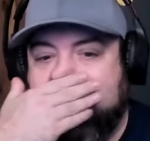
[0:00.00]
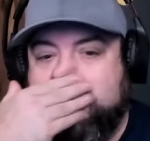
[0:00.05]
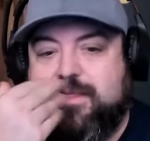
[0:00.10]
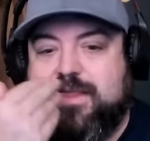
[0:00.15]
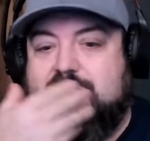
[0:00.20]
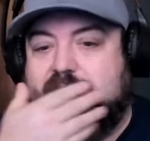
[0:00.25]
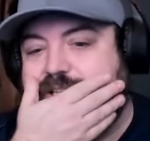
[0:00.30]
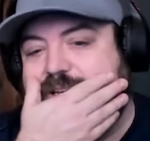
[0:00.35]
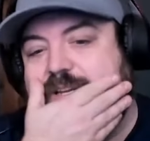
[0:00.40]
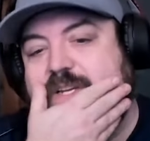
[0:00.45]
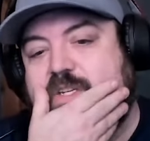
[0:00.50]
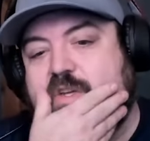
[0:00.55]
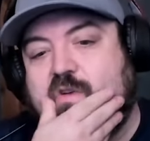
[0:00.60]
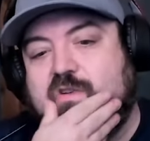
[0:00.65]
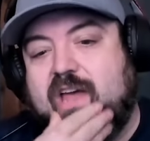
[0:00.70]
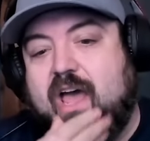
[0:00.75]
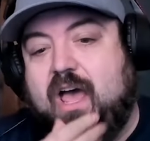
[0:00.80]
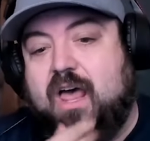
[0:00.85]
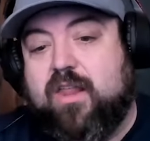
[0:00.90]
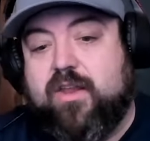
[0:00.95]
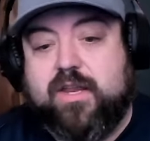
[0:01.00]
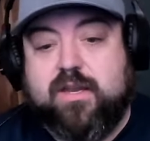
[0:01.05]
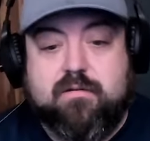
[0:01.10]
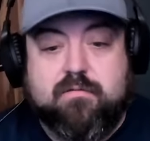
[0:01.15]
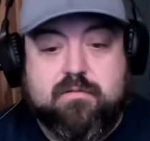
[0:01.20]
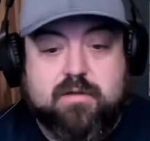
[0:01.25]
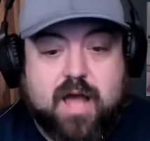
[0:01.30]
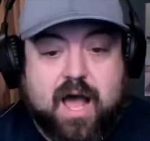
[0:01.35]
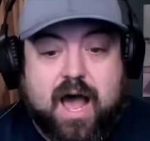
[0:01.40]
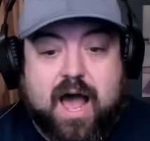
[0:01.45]
That's in totality.
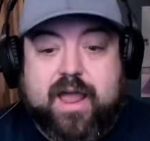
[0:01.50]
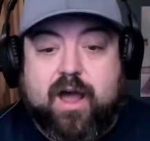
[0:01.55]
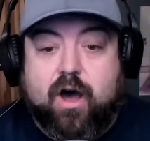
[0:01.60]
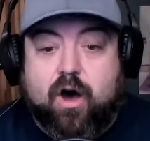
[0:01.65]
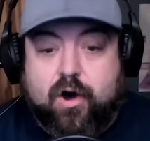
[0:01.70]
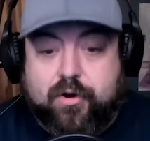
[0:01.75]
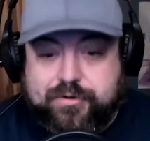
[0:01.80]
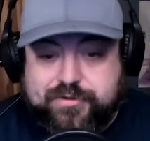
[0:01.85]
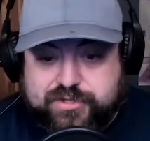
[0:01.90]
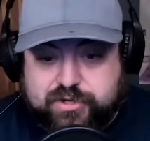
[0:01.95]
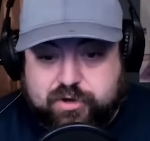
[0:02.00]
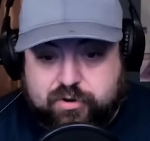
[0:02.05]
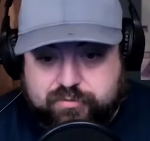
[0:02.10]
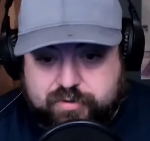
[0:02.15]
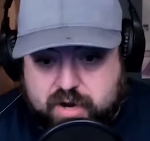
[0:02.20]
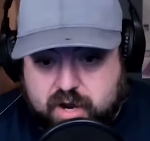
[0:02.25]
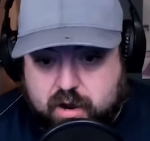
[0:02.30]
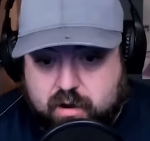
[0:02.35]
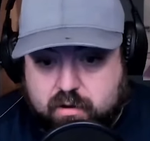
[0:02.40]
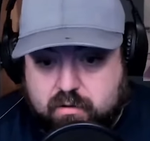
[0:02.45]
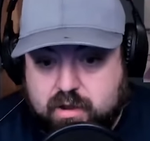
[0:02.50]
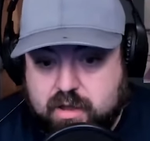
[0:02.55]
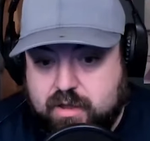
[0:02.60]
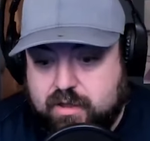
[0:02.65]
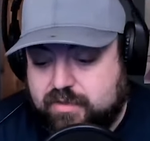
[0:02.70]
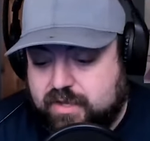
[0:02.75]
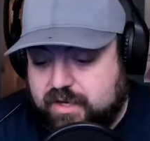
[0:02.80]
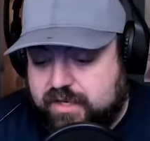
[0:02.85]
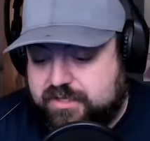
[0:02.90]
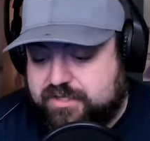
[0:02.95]
I also know
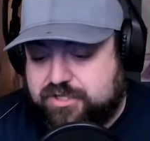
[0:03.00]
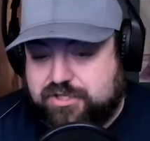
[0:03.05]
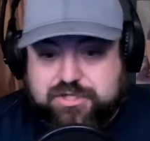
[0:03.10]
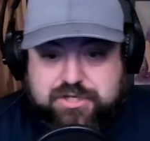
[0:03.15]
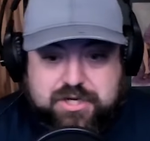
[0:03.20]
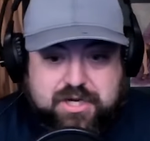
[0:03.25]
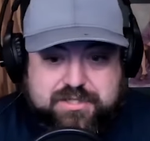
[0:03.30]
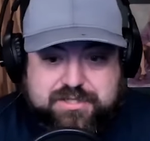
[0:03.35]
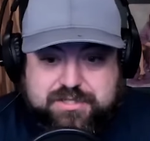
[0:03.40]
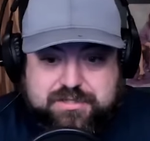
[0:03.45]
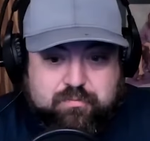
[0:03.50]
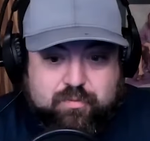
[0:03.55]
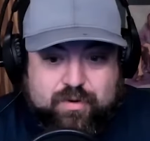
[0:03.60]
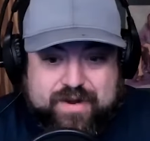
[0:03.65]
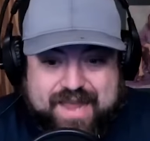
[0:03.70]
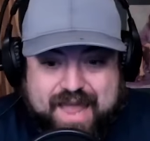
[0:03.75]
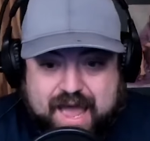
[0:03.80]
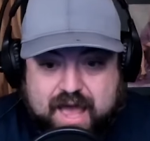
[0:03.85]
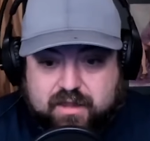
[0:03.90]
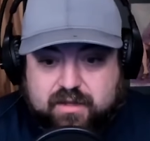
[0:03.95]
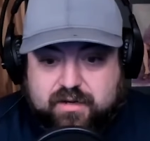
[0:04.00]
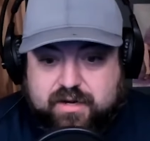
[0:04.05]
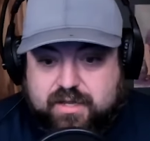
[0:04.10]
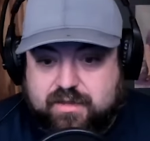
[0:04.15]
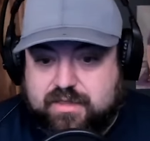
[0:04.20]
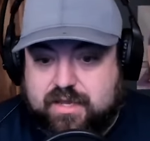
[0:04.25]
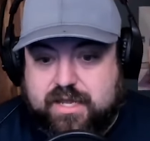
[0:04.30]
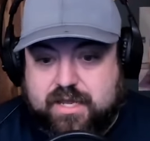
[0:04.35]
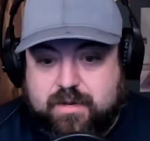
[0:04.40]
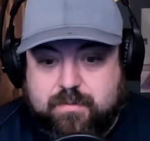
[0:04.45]
that it's just reality
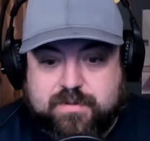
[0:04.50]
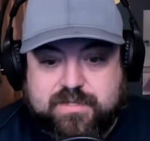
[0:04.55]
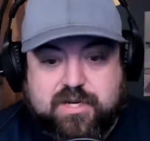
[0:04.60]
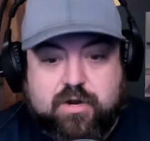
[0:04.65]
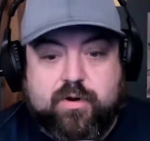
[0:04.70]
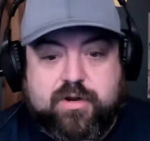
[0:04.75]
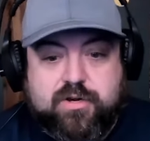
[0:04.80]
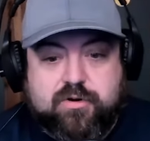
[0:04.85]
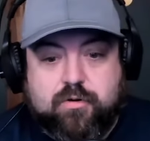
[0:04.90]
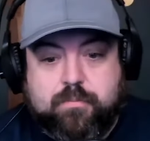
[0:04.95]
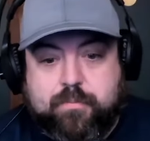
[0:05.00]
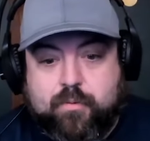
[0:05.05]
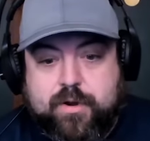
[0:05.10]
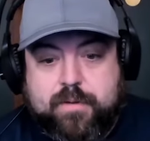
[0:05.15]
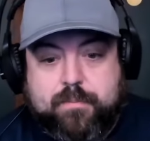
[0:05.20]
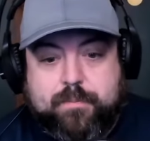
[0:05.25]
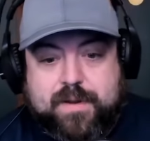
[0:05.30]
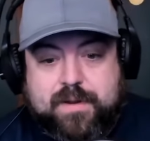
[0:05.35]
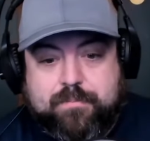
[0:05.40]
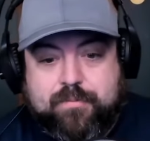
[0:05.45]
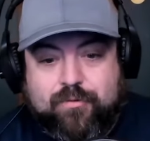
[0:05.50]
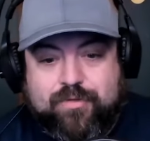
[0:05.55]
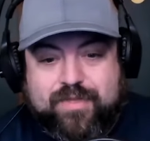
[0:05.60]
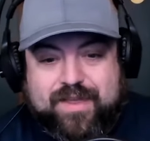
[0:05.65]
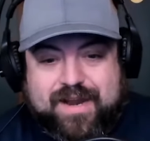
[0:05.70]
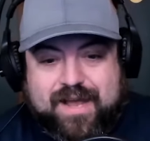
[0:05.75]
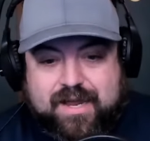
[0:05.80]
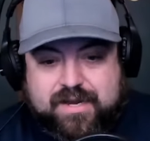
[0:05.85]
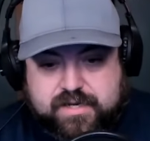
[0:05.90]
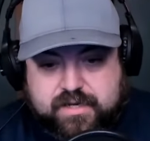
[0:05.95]
that he was going to appoint people
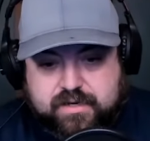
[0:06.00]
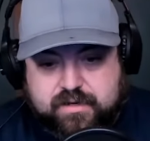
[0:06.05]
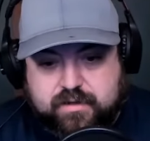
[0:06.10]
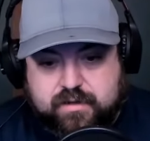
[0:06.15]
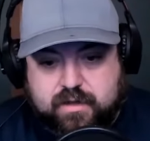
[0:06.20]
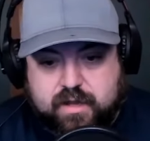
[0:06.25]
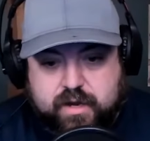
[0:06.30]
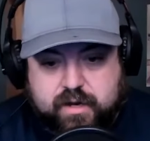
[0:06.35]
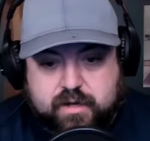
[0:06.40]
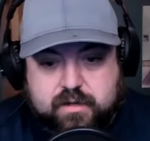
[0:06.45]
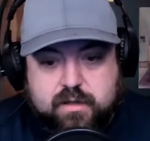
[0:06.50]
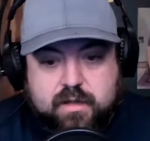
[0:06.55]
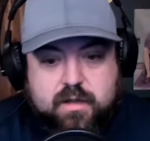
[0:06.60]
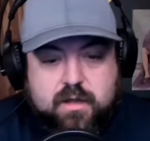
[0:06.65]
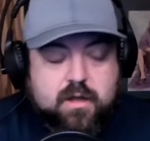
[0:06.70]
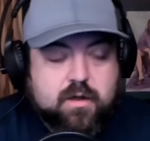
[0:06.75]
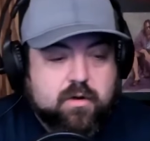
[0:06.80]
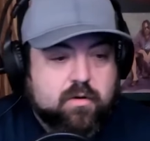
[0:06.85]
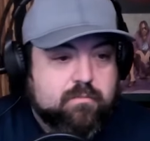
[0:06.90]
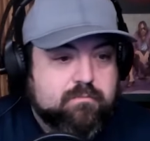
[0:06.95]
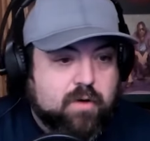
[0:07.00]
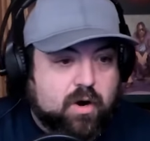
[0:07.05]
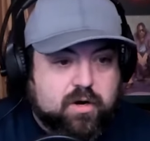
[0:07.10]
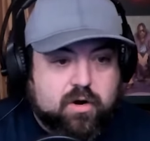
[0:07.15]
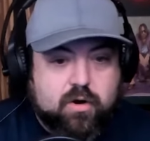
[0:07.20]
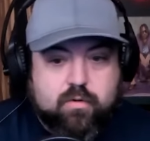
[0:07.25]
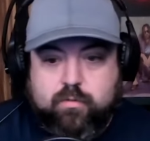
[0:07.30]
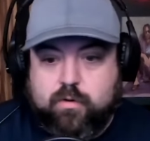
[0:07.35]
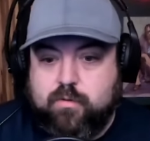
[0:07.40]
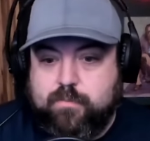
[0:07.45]
that I didn't like.
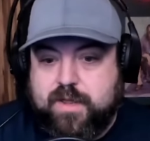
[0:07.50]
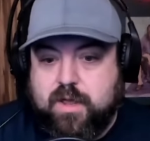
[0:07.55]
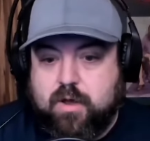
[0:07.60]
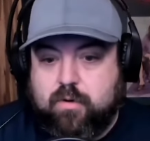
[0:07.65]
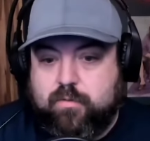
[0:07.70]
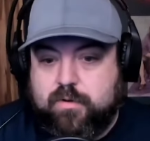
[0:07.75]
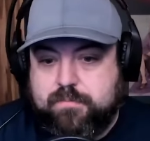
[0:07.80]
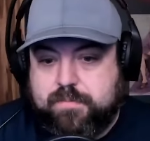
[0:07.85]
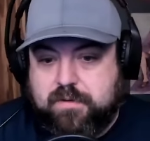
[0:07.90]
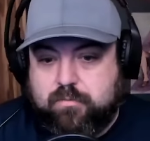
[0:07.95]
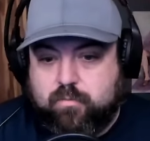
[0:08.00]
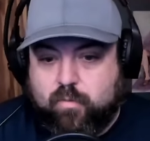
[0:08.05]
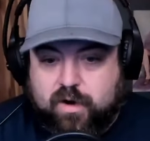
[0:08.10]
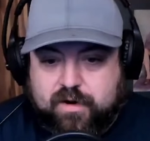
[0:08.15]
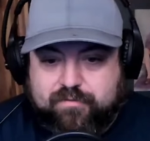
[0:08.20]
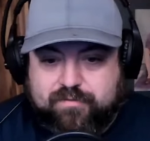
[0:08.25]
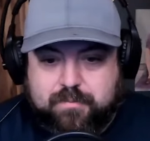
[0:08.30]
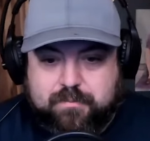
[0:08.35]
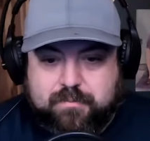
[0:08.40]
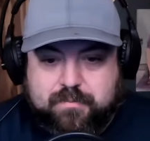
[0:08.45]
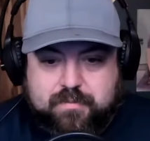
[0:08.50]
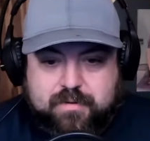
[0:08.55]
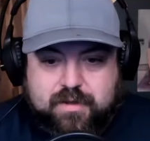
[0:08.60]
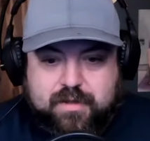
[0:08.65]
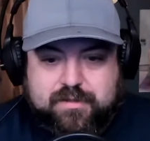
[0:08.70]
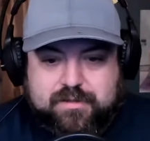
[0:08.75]
Marco Rubio would be one of them.